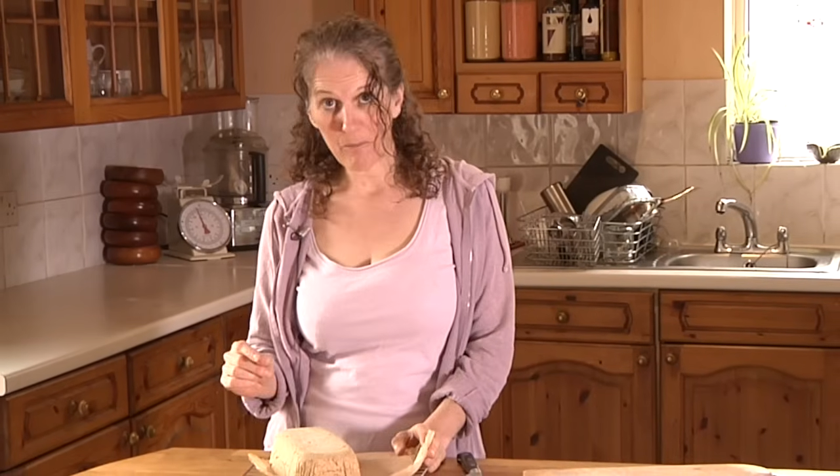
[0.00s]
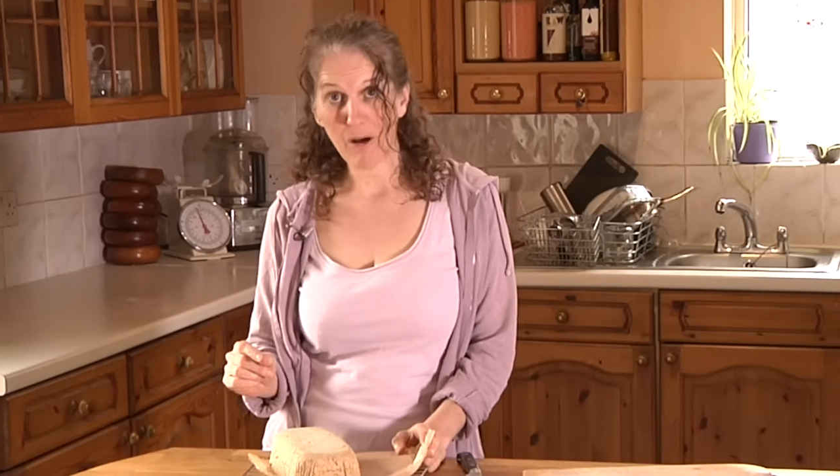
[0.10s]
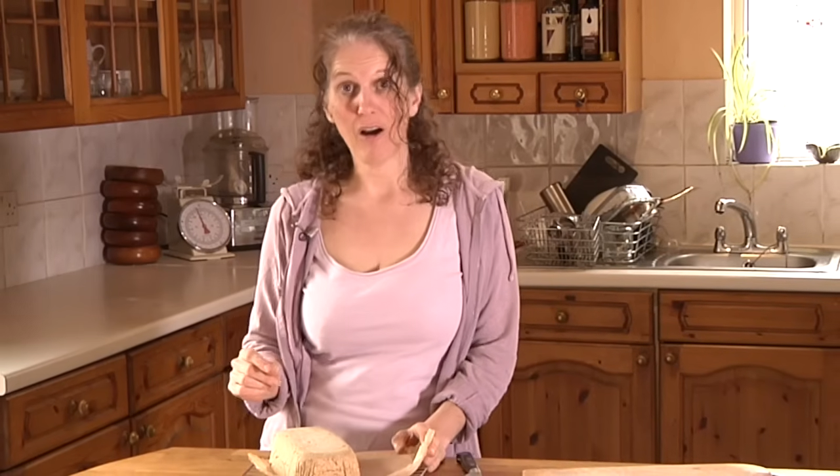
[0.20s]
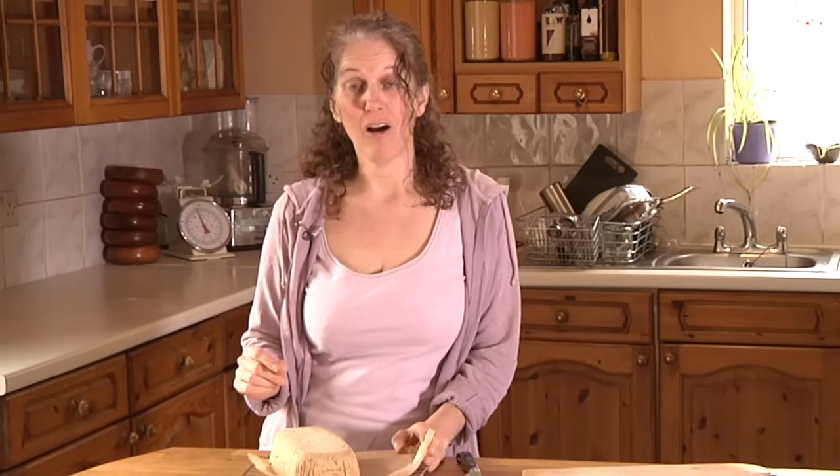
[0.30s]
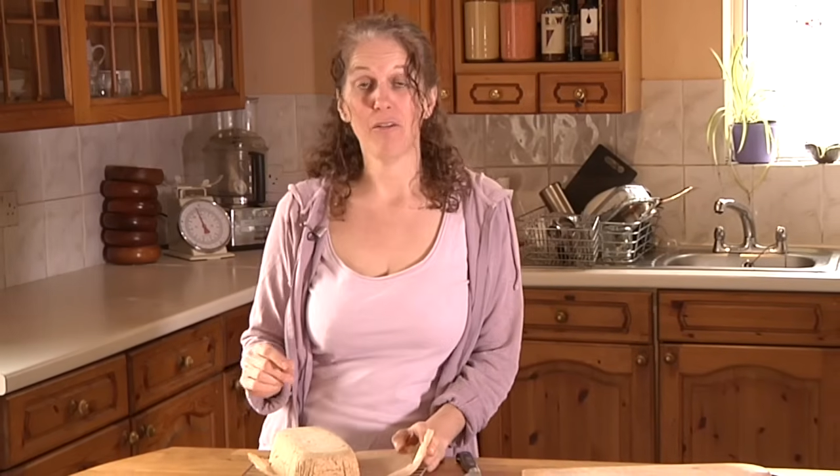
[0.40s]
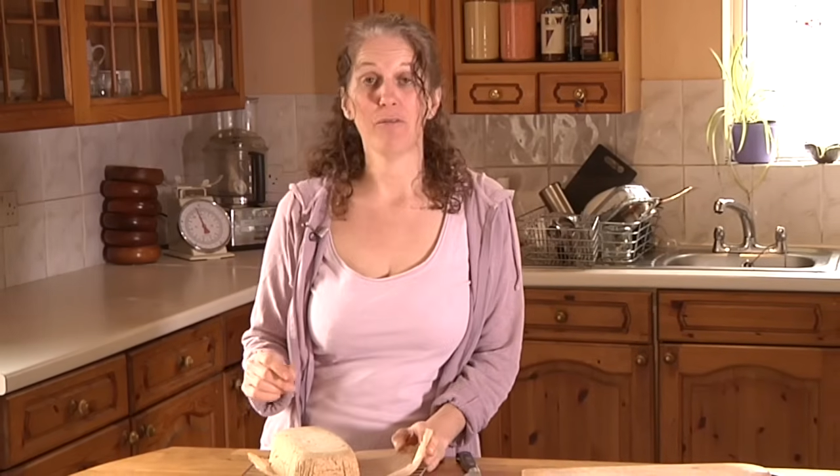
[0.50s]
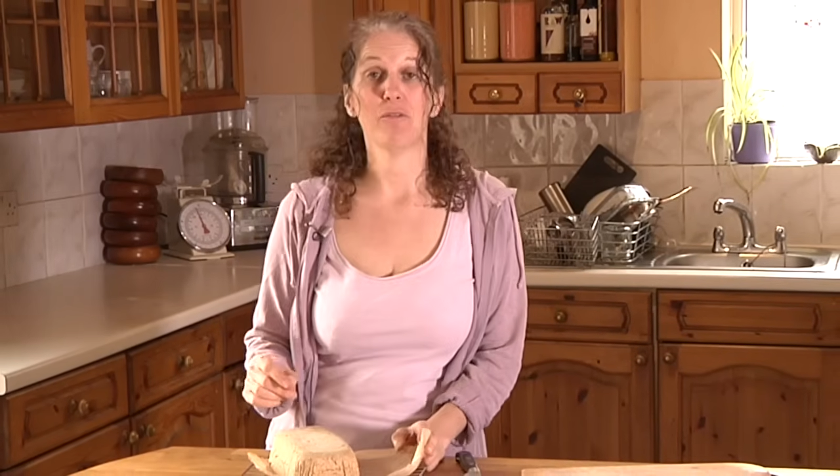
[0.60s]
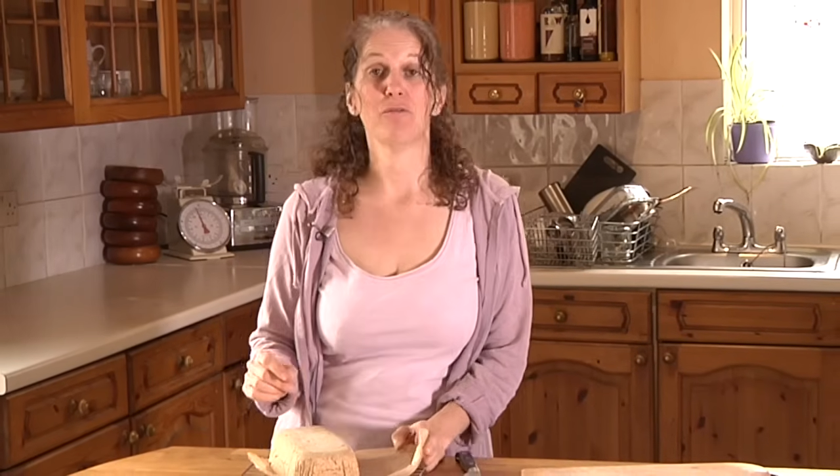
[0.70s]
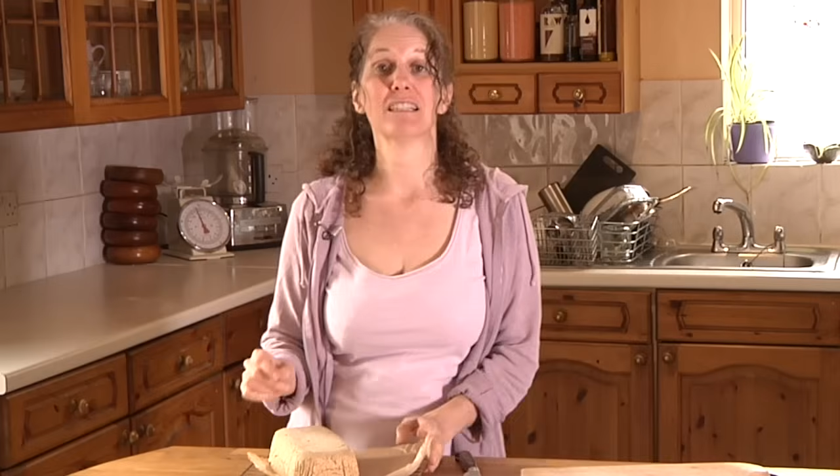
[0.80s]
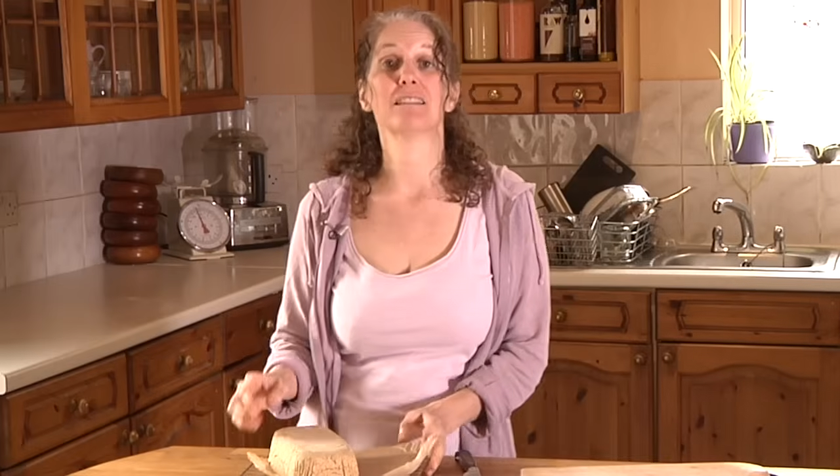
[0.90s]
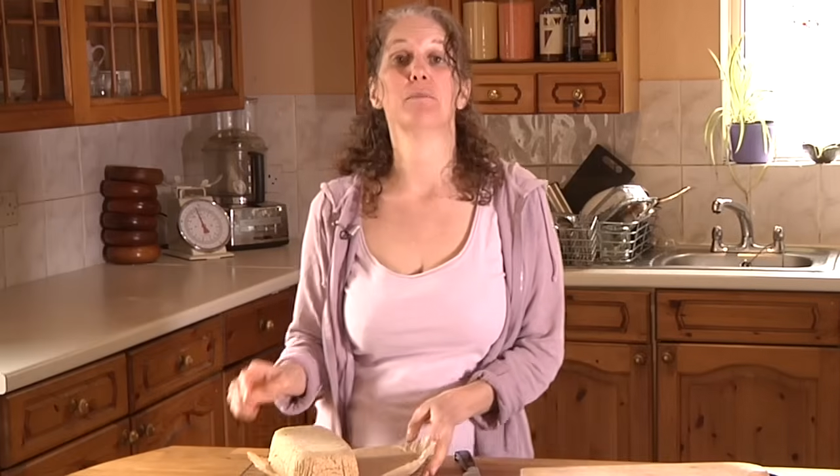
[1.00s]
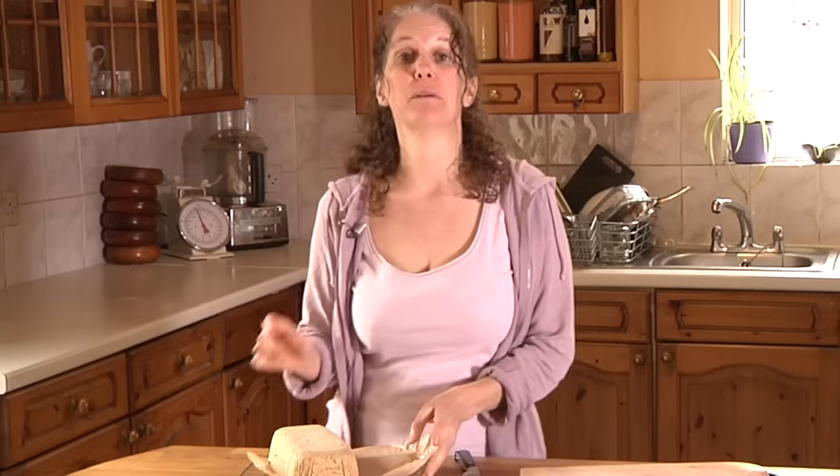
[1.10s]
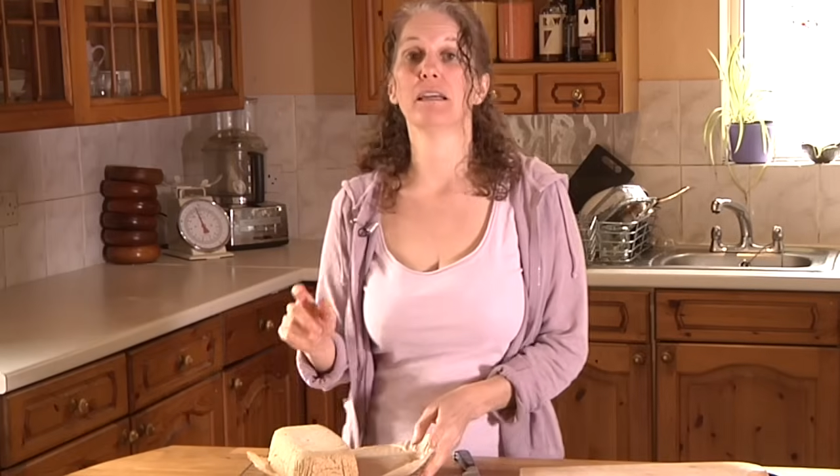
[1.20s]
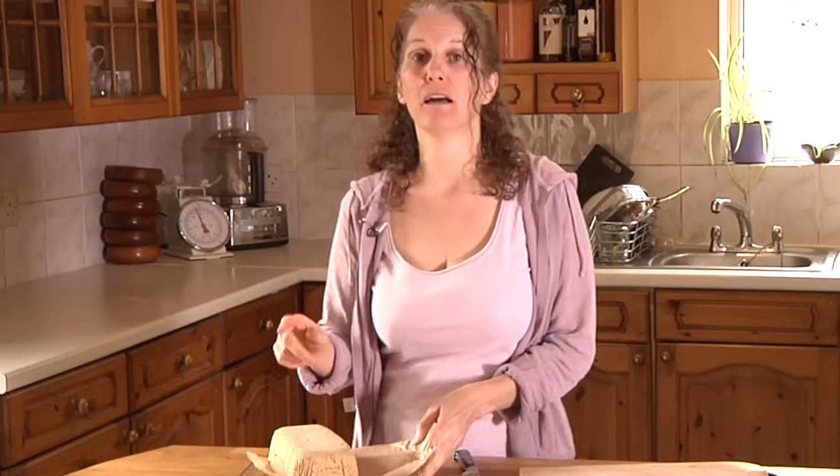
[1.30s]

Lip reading: part of the recipe,